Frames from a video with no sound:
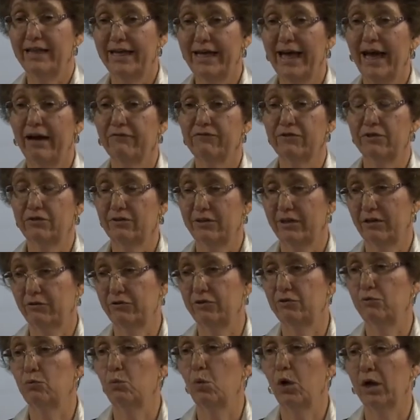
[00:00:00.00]
they have to
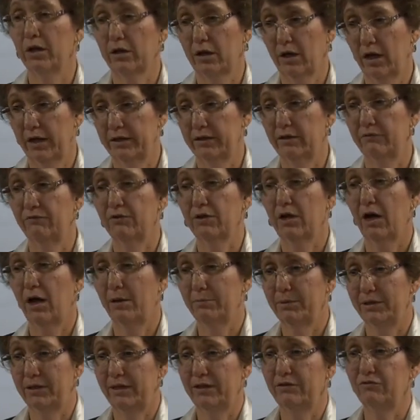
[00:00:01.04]
tell you what kind of
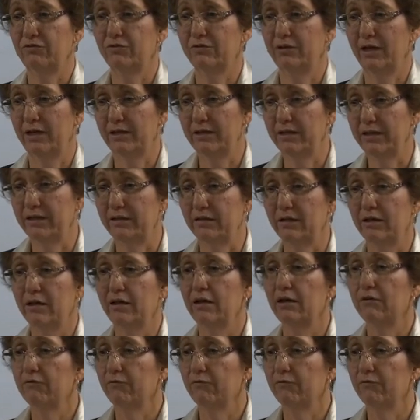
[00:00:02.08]
accommodation they need.